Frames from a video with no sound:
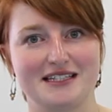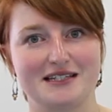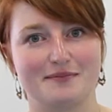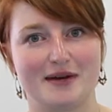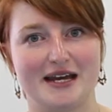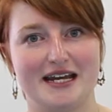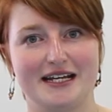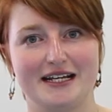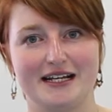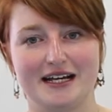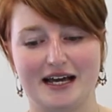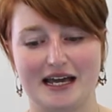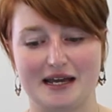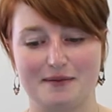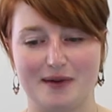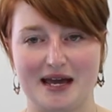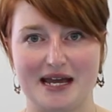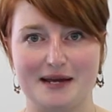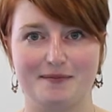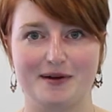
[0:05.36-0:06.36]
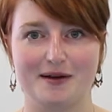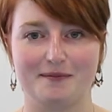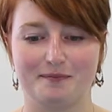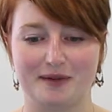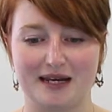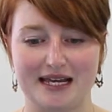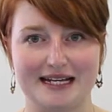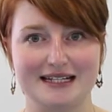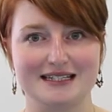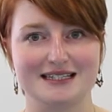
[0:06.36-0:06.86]
to make a paper
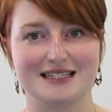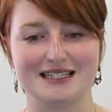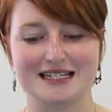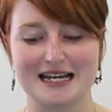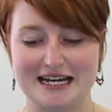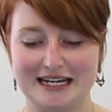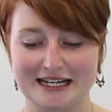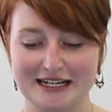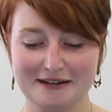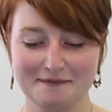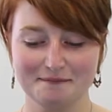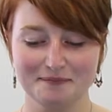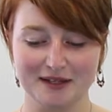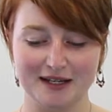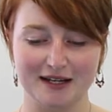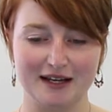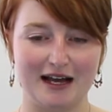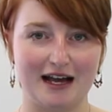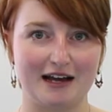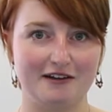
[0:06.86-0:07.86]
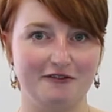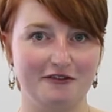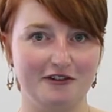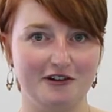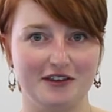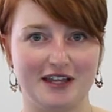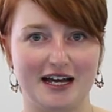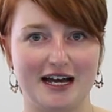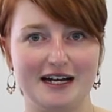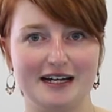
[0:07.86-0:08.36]
plate snake. And
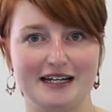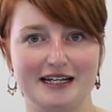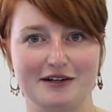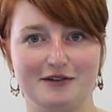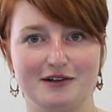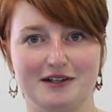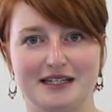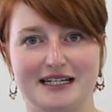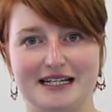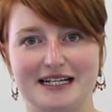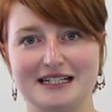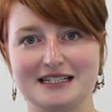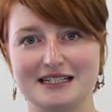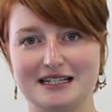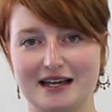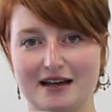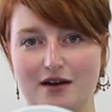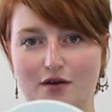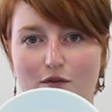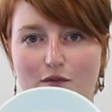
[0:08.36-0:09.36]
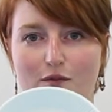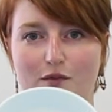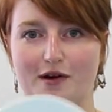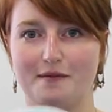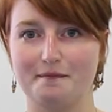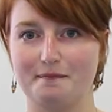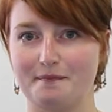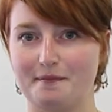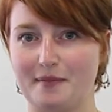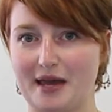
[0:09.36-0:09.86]
for that you will need
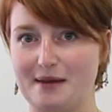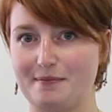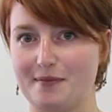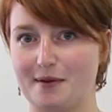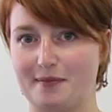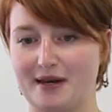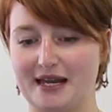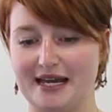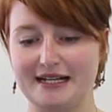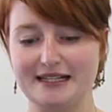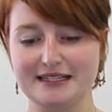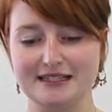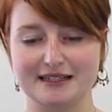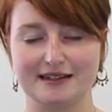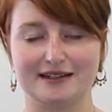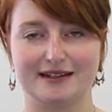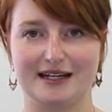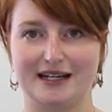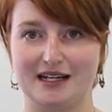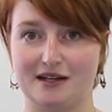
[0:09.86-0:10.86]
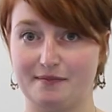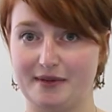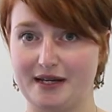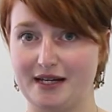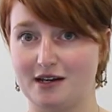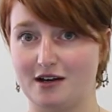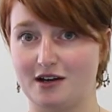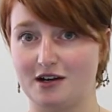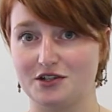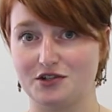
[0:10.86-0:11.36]
one paper plate, it can be
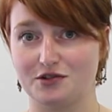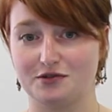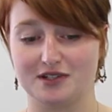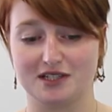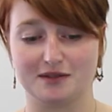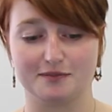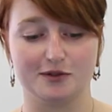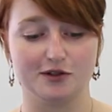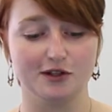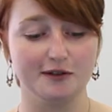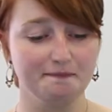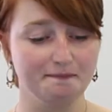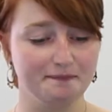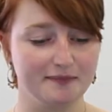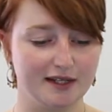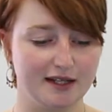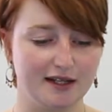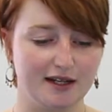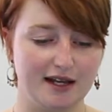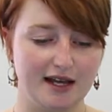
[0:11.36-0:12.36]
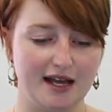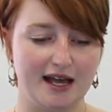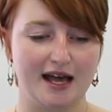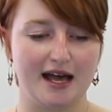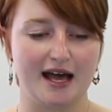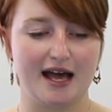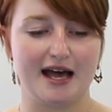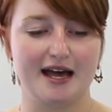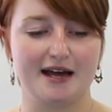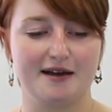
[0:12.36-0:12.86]
large or small,
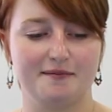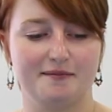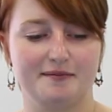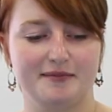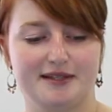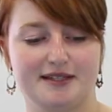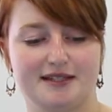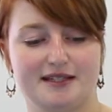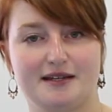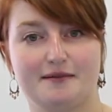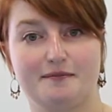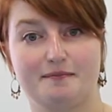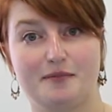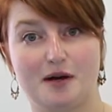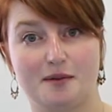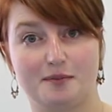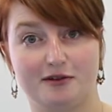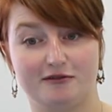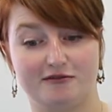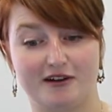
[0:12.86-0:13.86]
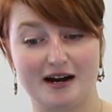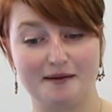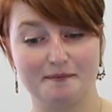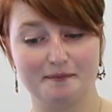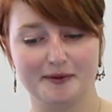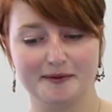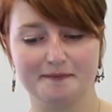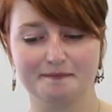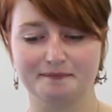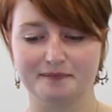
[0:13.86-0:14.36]
some bubble
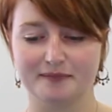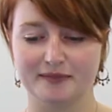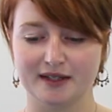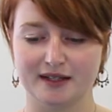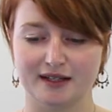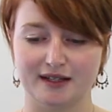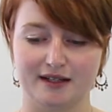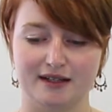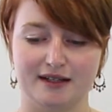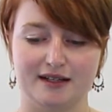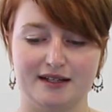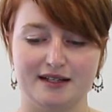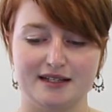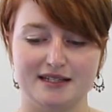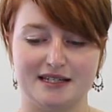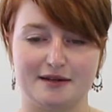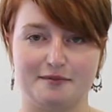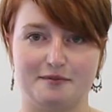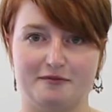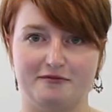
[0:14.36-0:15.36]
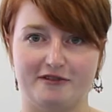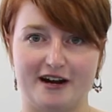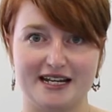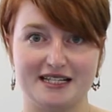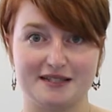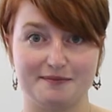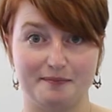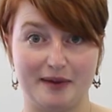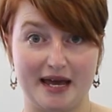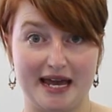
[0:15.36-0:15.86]
wrap, some
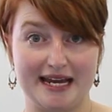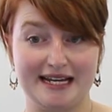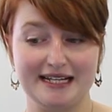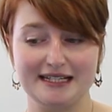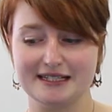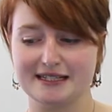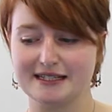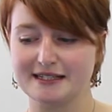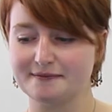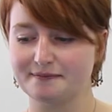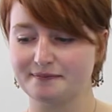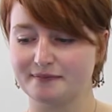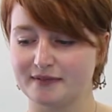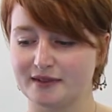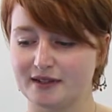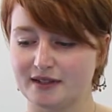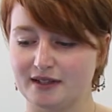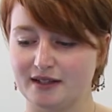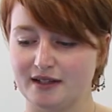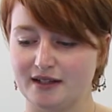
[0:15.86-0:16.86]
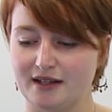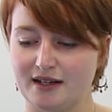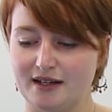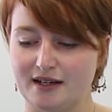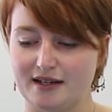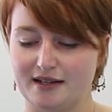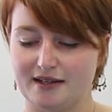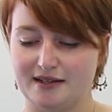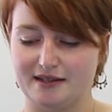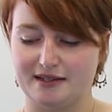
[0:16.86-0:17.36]
red paint,
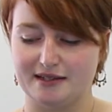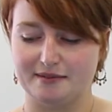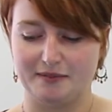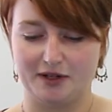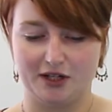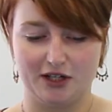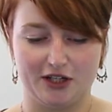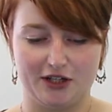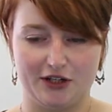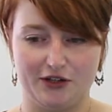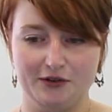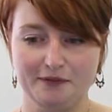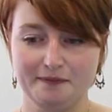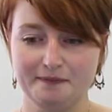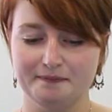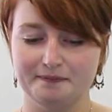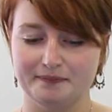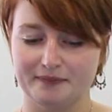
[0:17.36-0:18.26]
some glue,